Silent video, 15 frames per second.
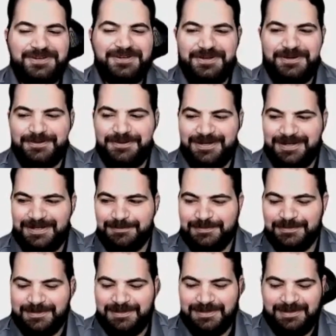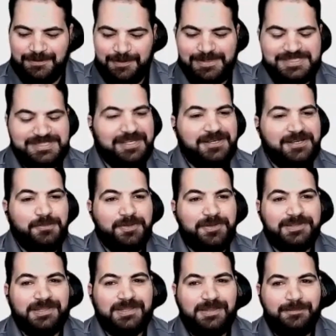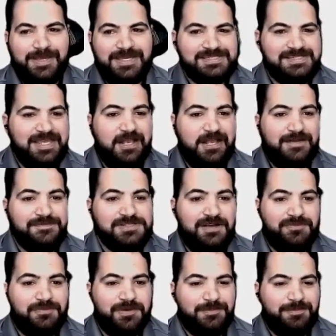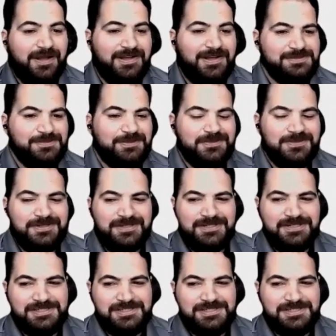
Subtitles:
who don't know, we always say here we're building the best takeoff software possible.